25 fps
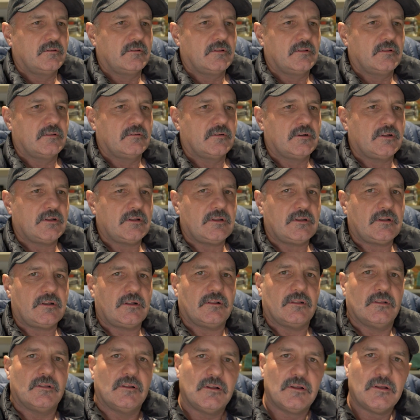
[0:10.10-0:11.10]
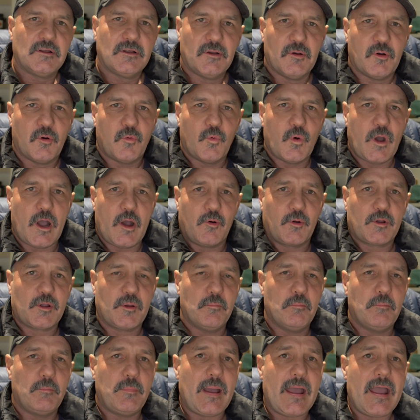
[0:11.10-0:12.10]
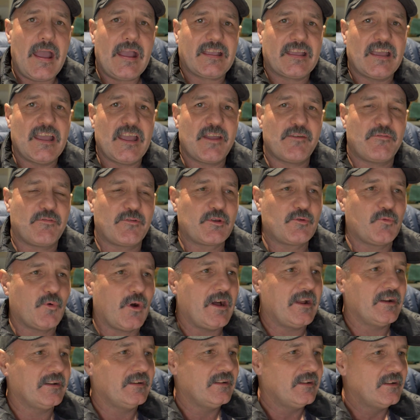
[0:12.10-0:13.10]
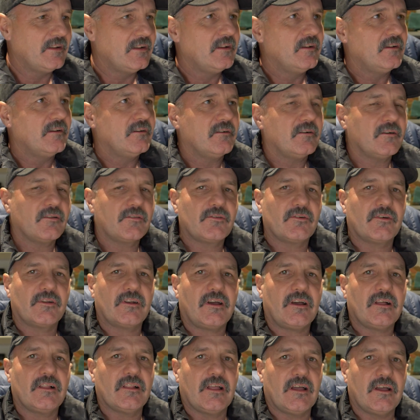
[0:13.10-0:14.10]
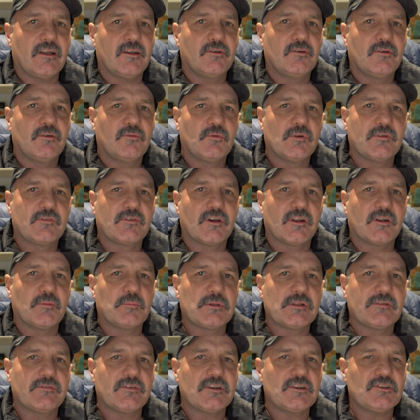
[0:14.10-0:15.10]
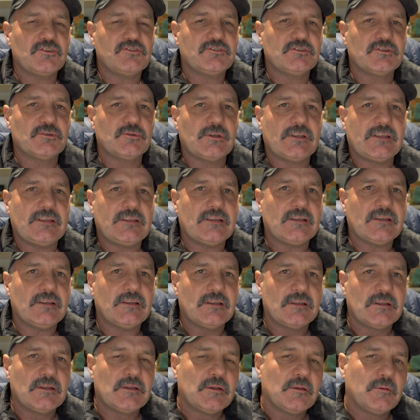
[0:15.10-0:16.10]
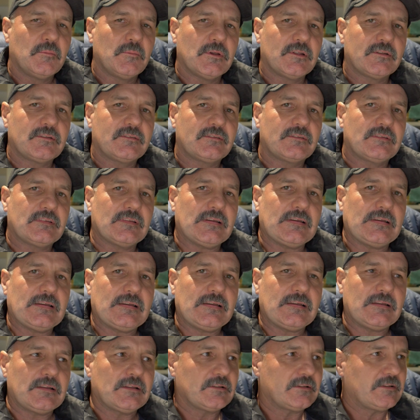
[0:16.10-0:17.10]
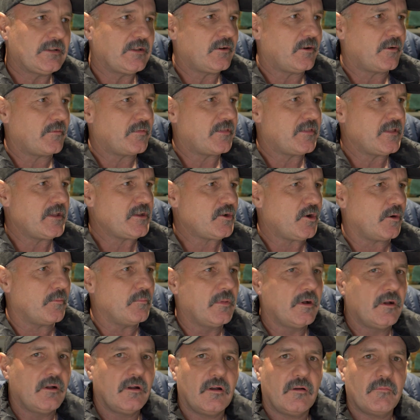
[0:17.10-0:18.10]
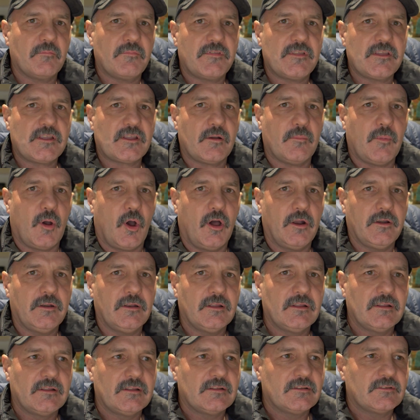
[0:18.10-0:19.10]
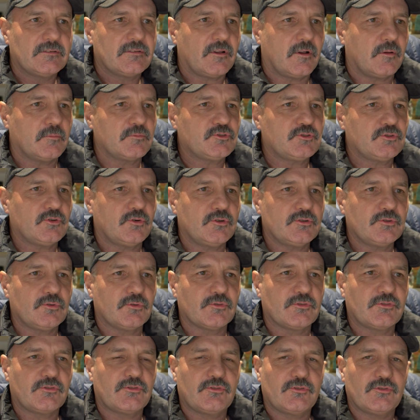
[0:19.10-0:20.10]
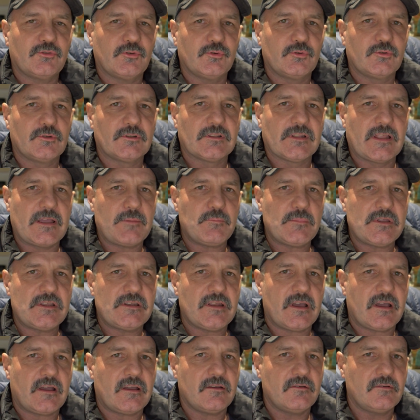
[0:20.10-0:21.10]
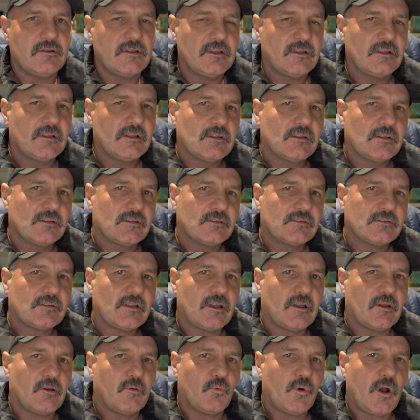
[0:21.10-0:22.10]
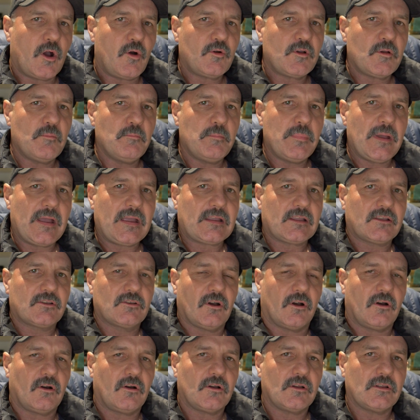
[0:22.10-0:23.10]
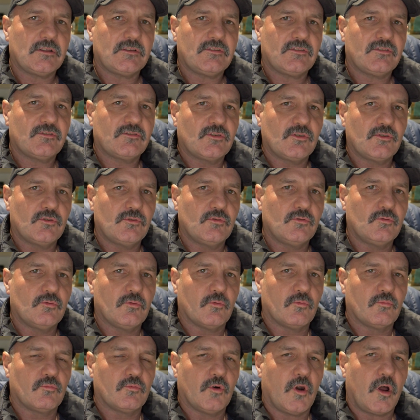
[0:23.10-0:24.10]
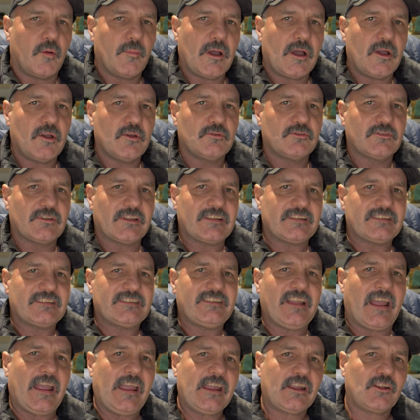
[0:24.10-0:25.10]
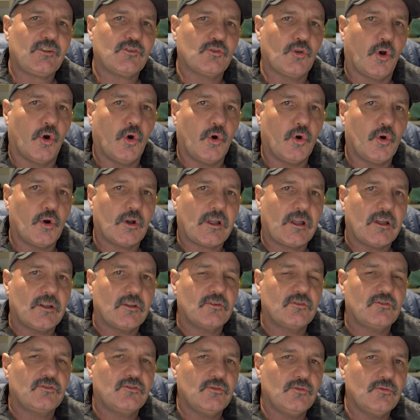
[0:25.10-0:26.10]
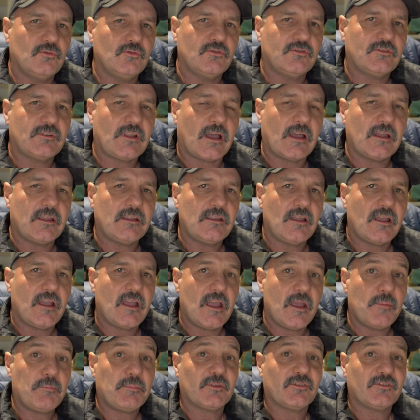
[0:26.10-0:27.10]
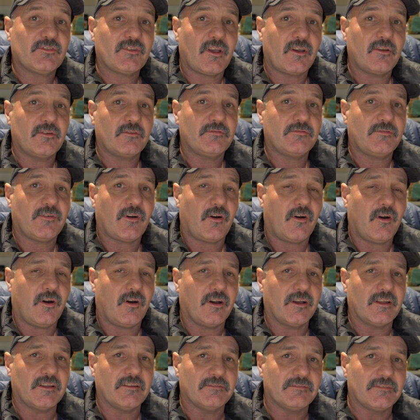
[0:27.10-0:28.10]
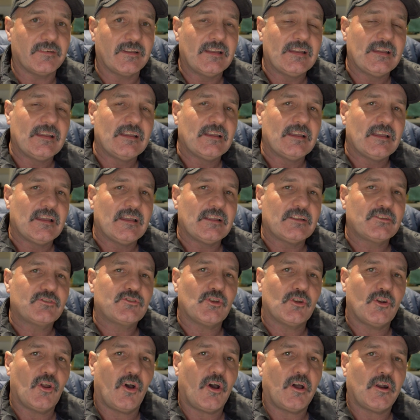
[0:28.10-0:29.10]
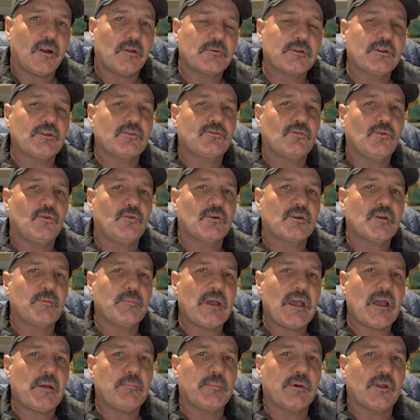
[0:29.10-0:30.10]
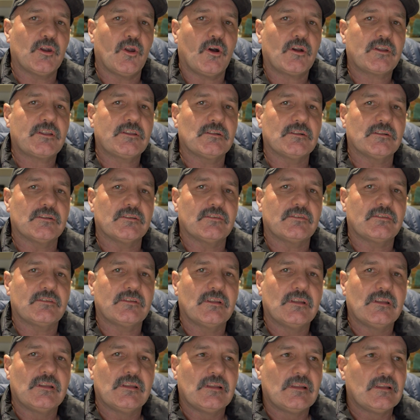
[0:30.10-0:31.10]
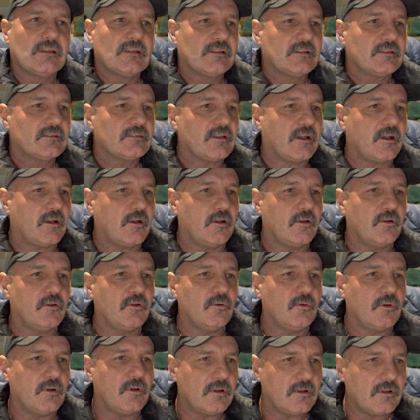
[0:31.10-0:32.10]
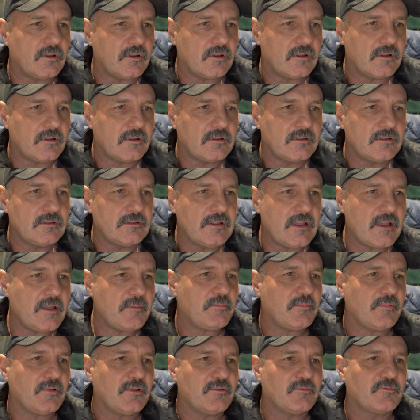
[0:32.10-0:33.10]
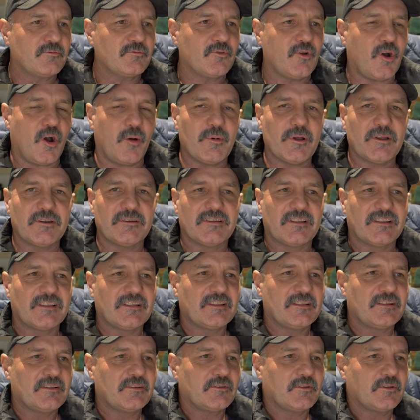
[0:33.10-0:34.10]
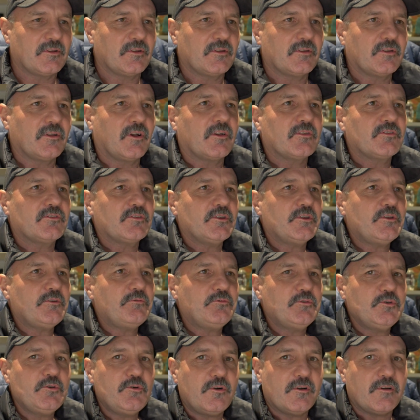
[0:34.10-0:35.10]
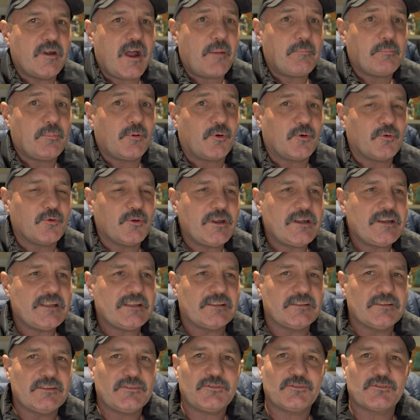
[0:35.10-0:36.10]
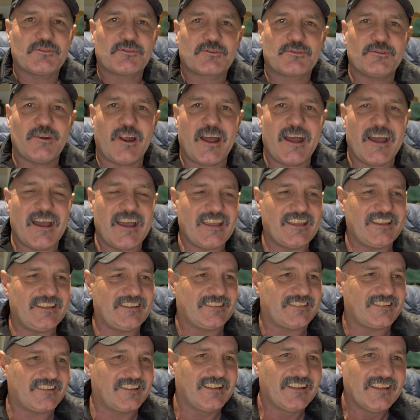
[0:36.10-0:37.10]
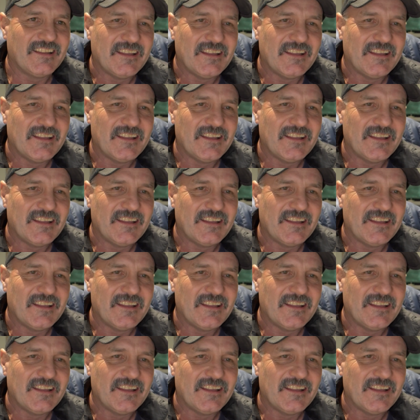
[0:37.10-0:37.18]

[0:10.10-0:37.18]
Wow, welcome back everyone. I thought, hello, we've got a bit of an issue here, but yeah, I think I'm on. So I'm sure you'll soon let me know. So welcome back, guys, to Robbo's Tech Talk Tuesday, episode 5, and tonight I'm going to talk about binoculars. So, yep, Robin, I see a few are up already. This is great.